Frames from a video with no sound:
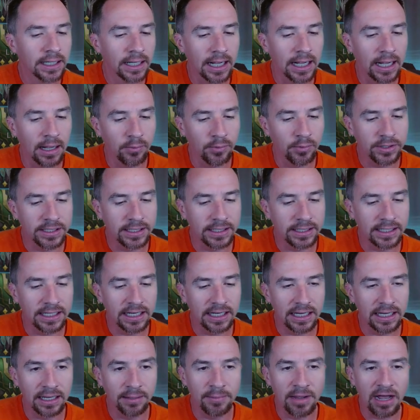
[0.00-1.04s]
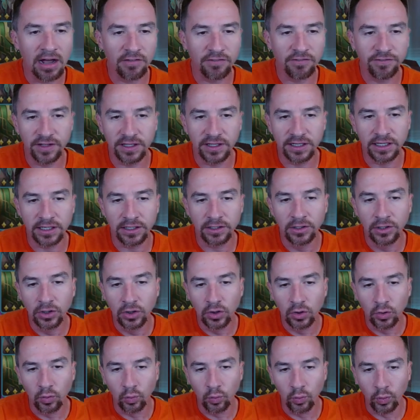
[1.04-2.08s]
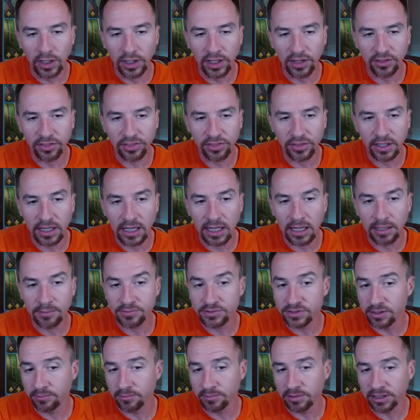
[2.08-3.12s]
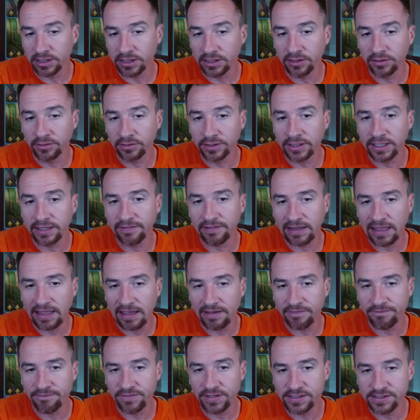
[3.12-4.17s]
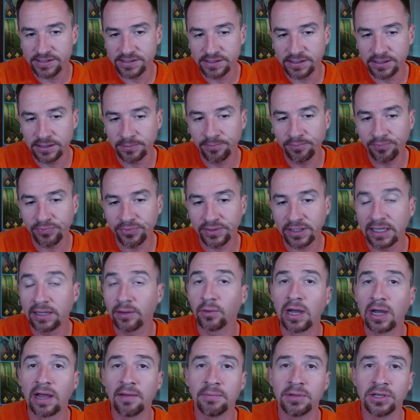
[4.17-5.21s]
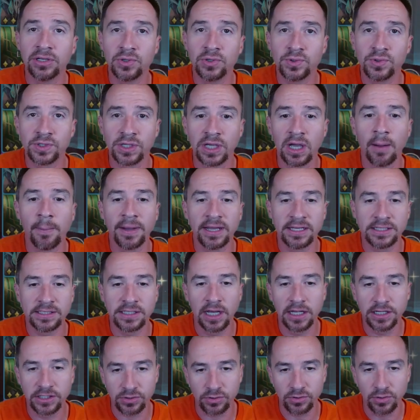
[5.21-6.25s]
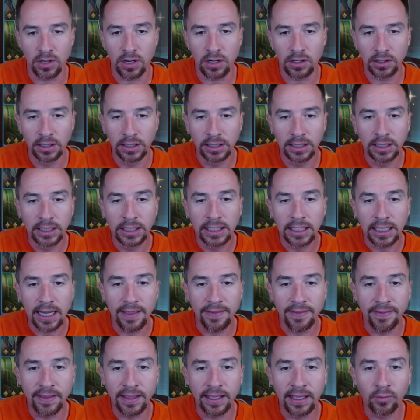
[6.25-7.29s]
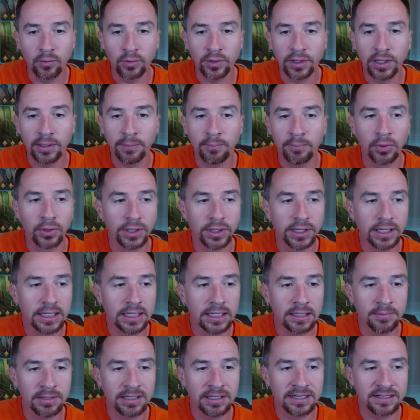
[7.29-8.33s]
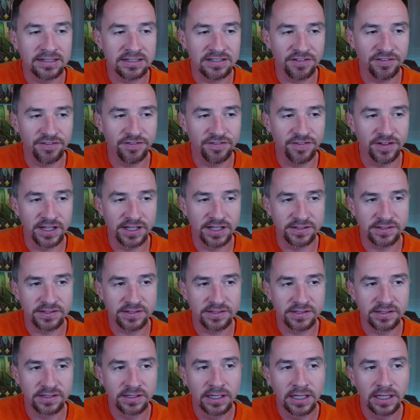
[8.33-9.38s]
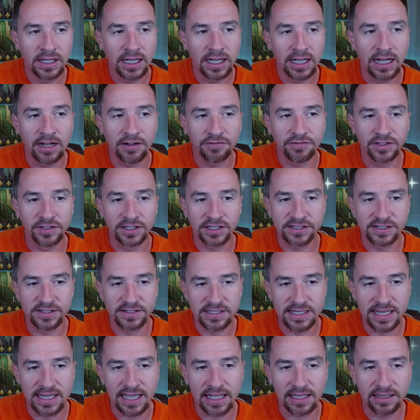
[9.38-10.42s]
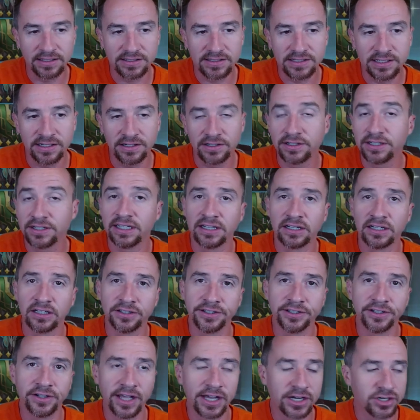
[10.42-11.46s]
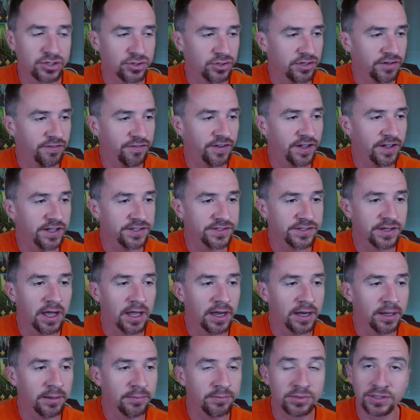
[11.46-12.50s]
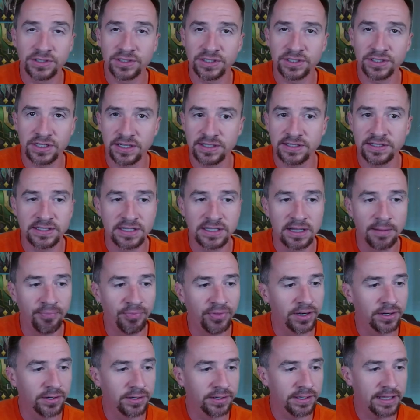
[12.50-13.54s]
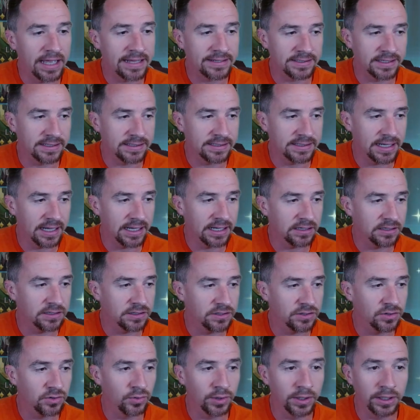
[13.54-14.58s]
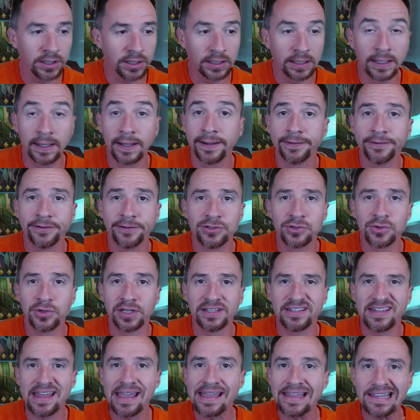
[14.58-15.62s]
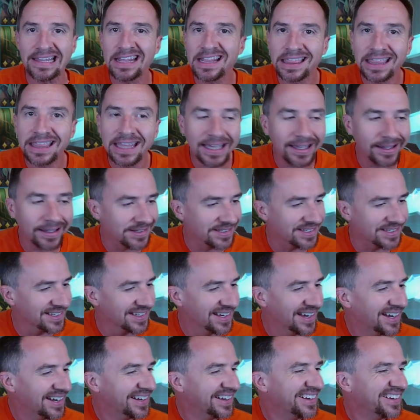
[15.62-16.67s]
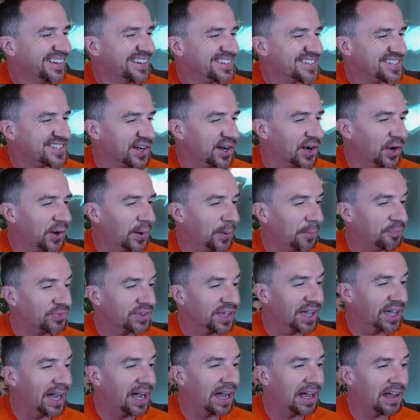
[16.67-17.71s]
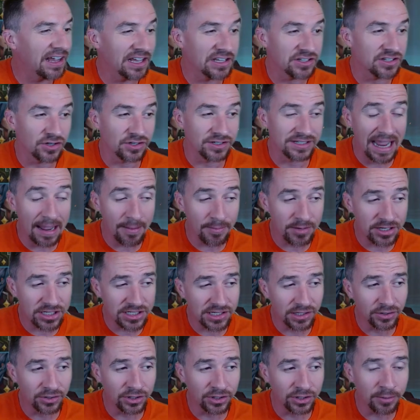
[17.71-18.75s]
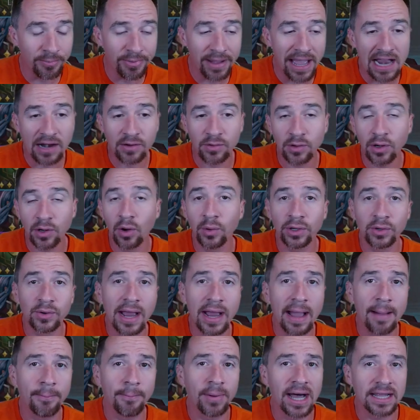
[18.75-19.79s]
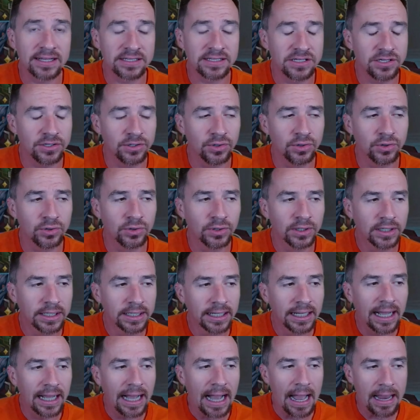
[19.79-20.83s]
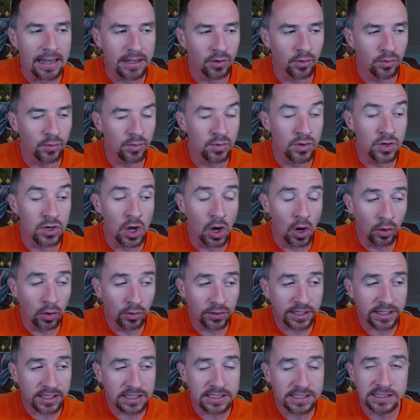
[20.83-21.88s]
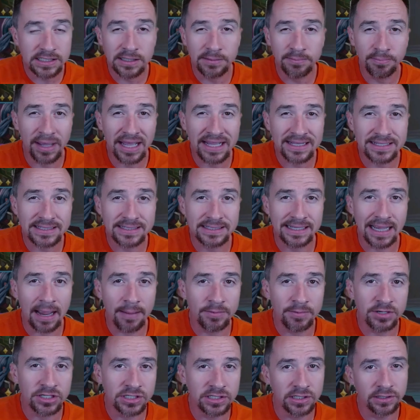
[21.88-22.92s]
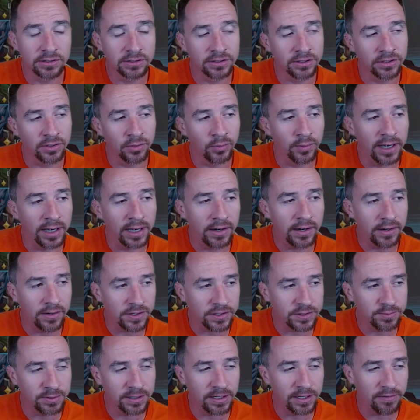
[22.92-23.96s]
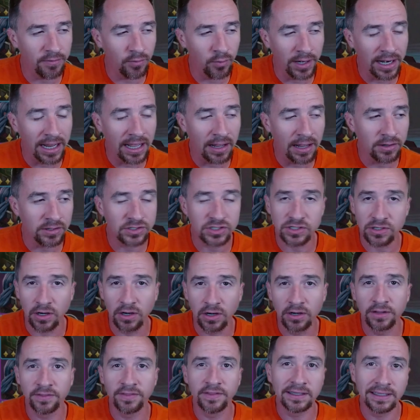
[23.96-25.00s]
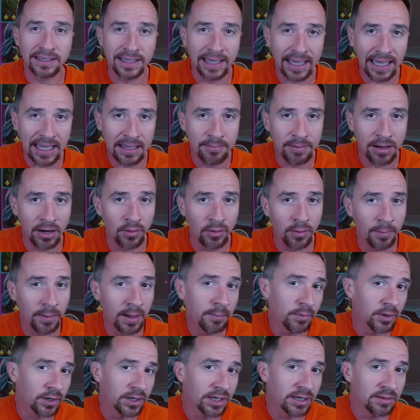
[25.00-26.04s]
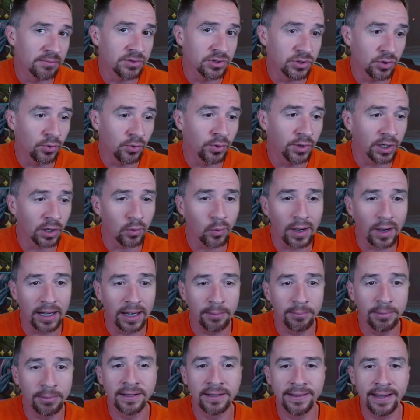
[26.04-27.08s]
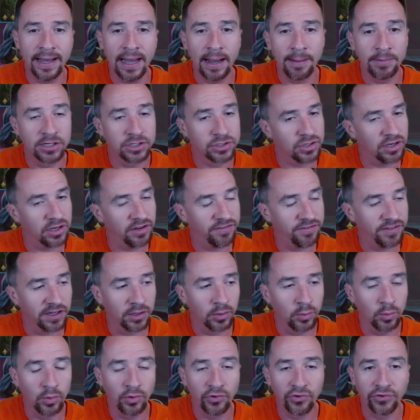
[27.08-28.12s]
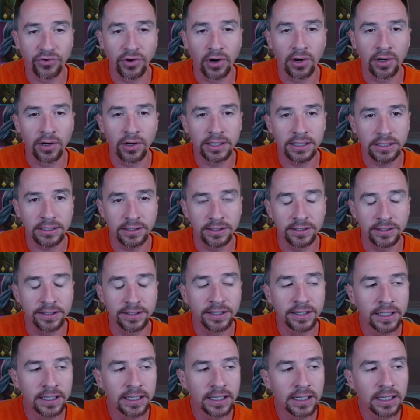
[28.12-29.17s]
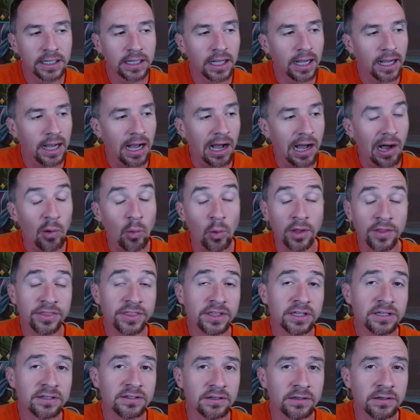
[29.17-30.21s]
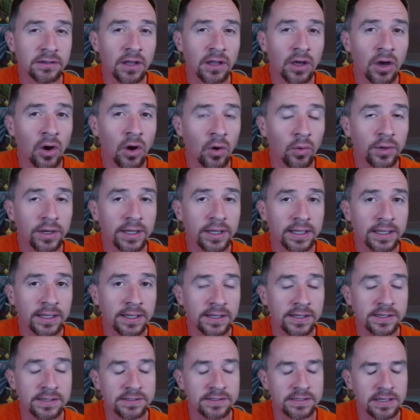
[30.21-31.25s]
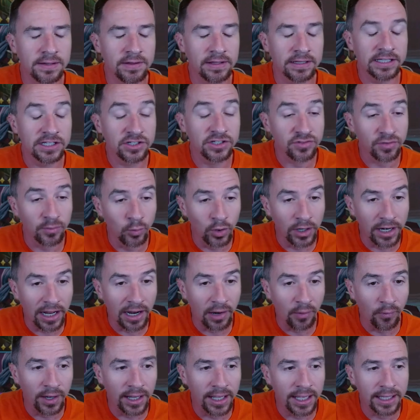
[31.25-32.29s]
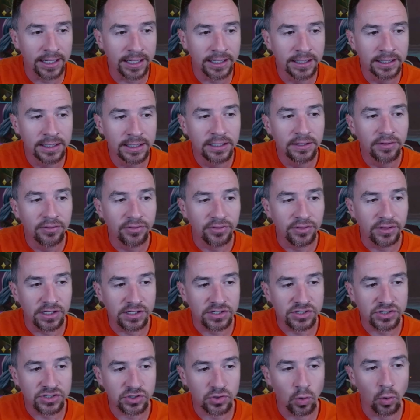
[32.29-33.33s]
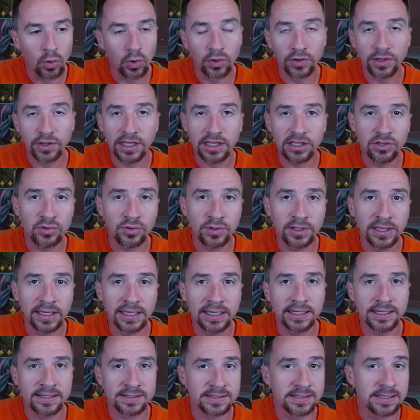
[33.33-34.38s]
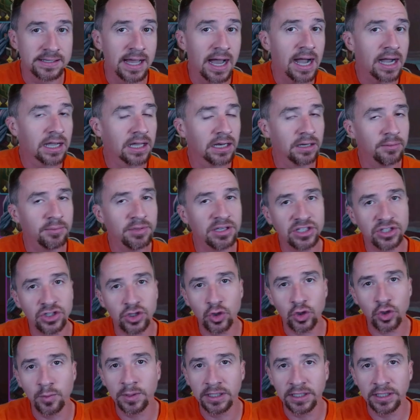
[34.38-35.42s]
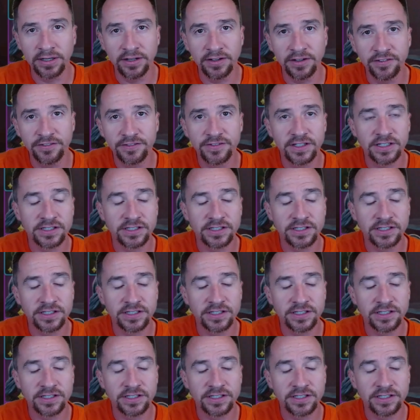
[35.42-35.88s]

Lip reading: We did get him outfitted with some of the gear that fits him that I've been using on my Tuskrog. And then we put him in a defense Flix's necklace here to get a little extra defense on him, just because he's up there as the tank doing tanky things. So as our damage dealer in the back row, we grab Batu. I don't know that he's the best damage dealer in the rares, but when I started the game, I remember him doing quite a bit of damage, so I figure we'll start here. One thing to note is, at least from what I read, the score that you get is not going to be cumulative.